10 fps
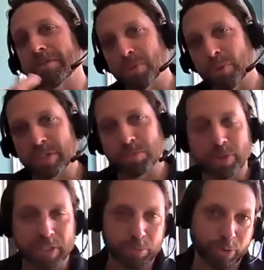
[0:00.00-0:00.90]
point to
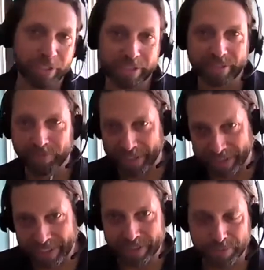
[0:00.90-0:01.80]
point to point to finally
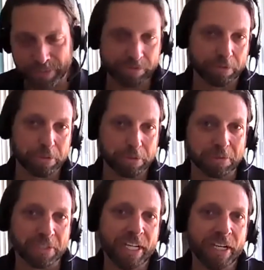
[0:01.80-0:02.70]
get to my
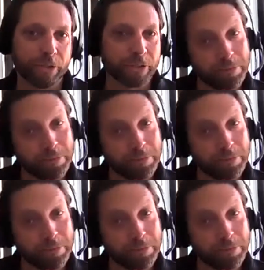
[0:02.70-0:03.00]
phone, there can